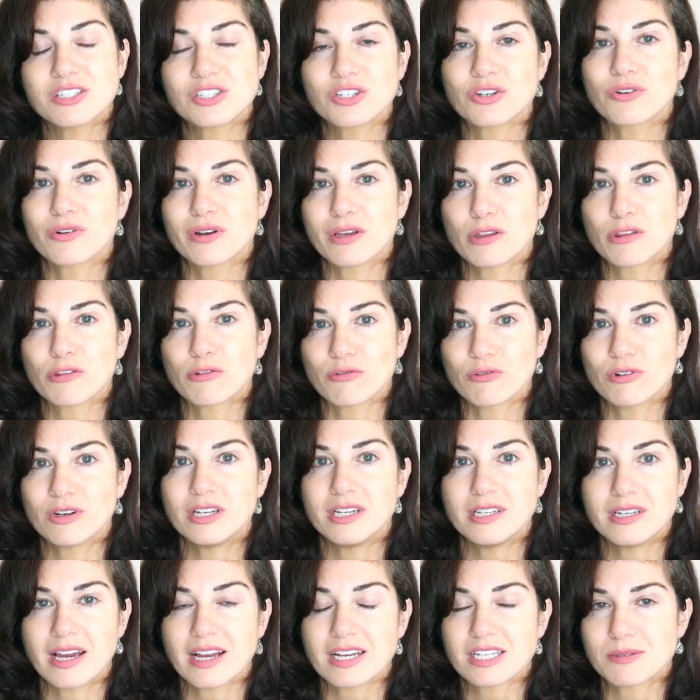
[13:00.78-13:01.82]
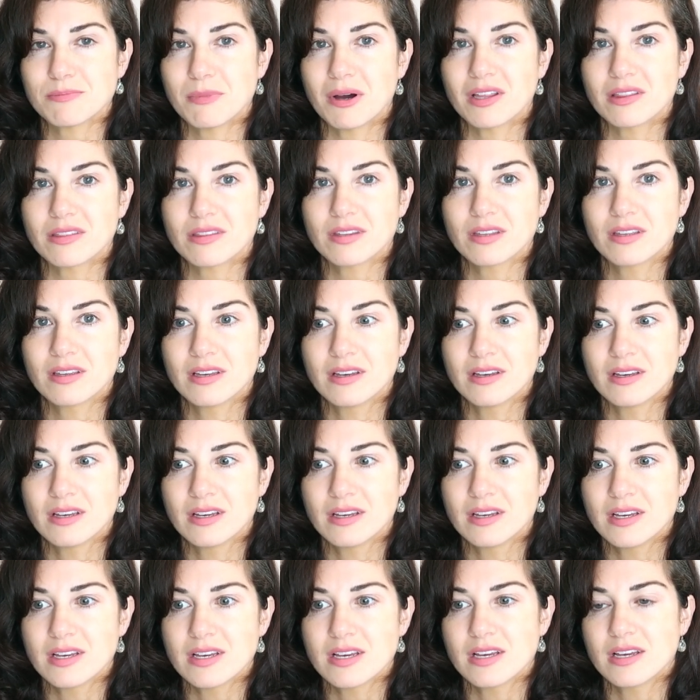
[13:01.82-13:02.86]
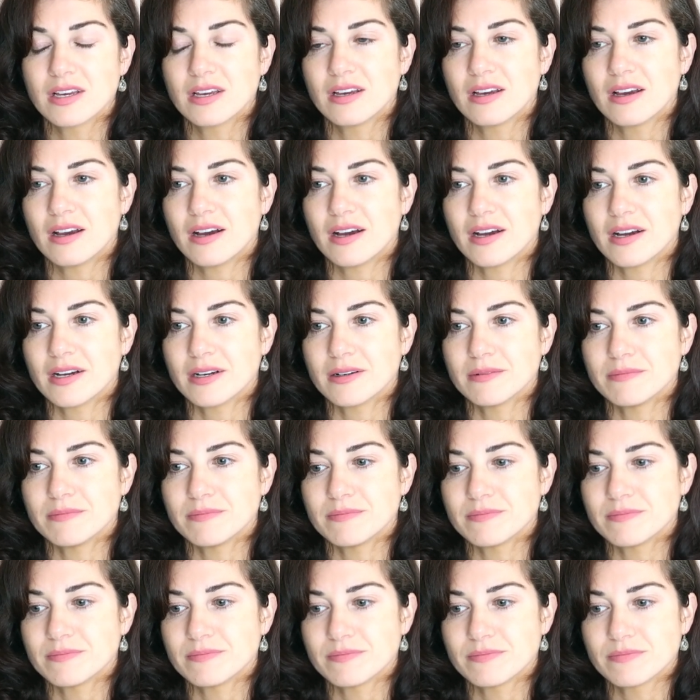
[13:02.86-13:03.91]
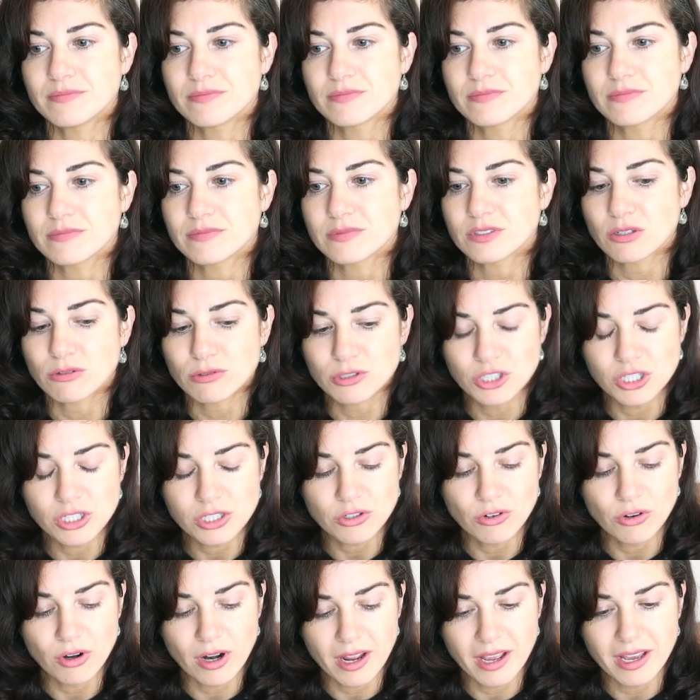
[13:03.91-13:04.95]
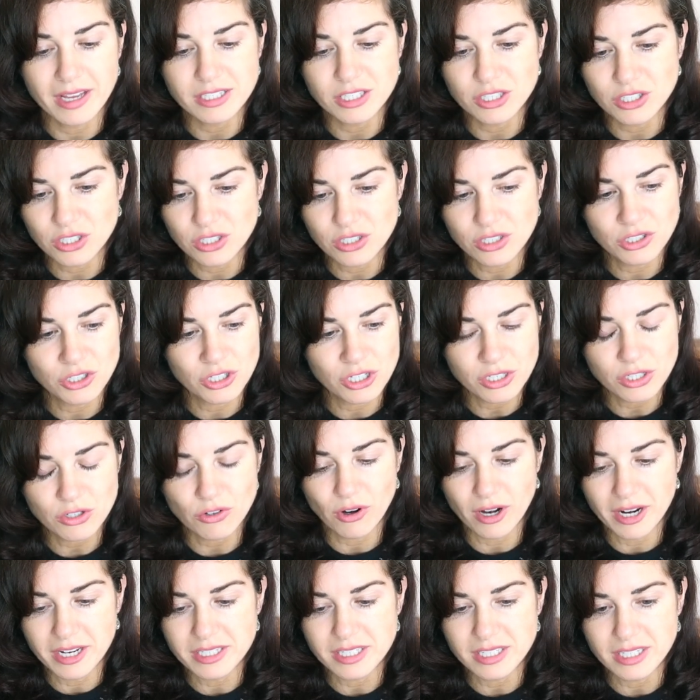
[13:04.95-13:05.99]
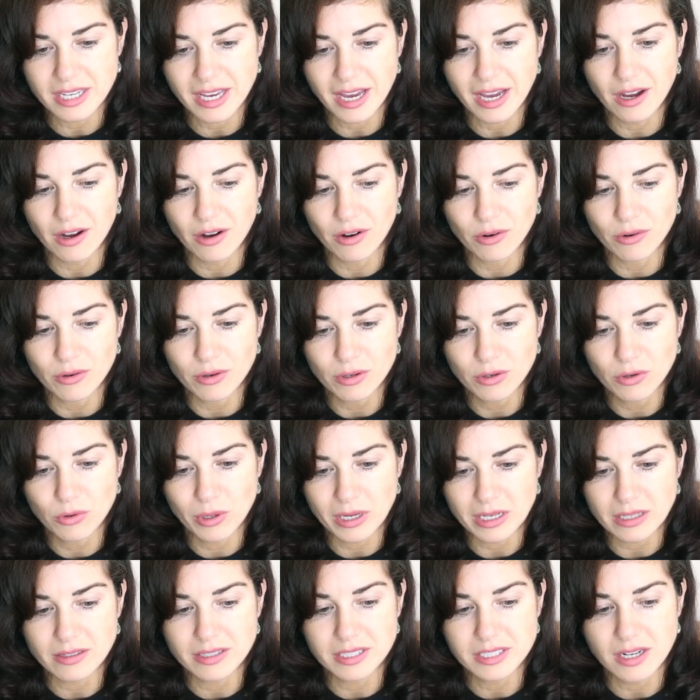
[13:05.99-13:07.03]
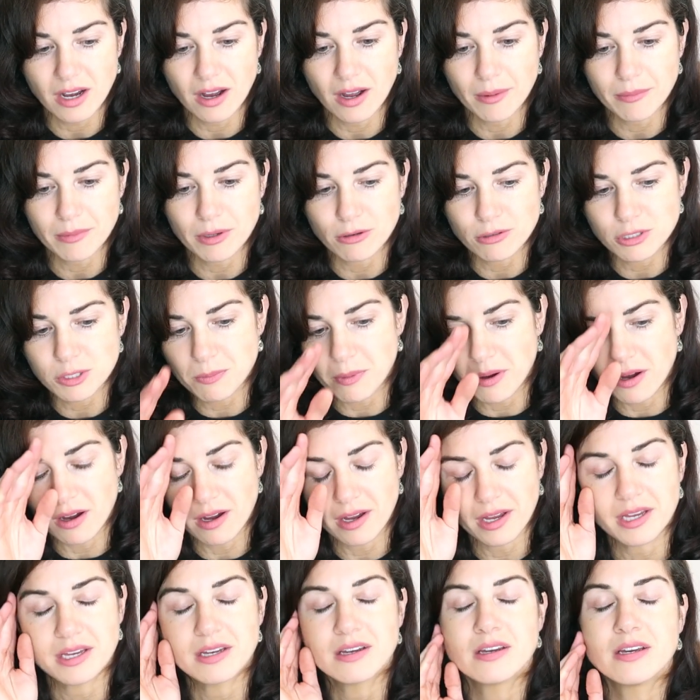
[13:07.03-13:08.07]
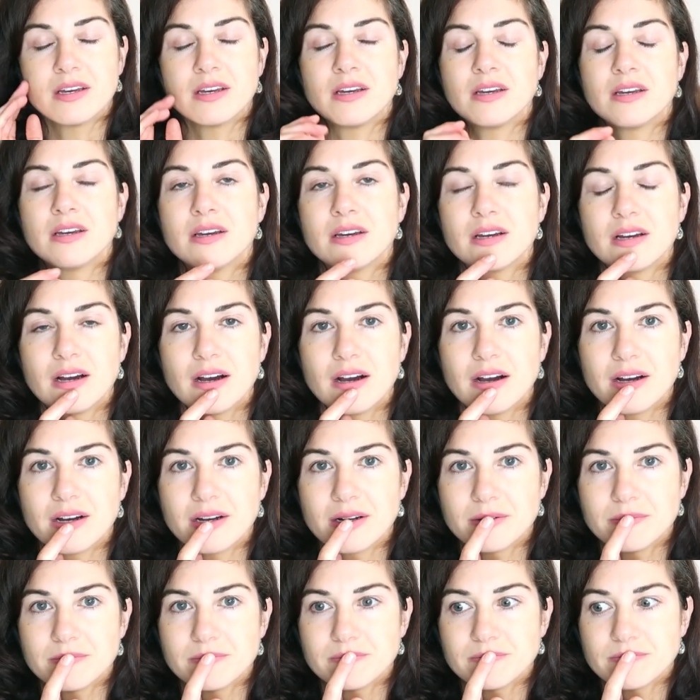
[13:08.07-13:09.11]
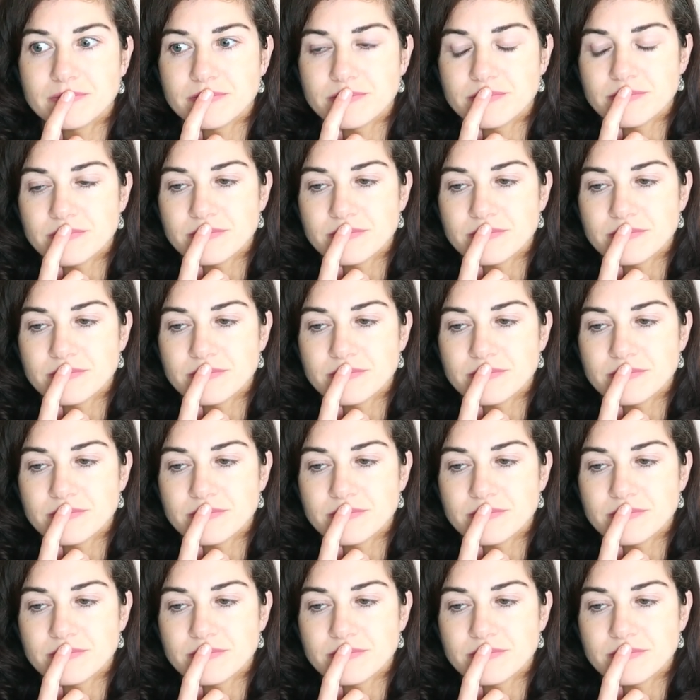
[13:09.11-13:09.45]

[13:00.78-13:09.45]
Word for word: is turning three next month. Um, so it's just, cra it's just crazy how quickly time goes by. Um,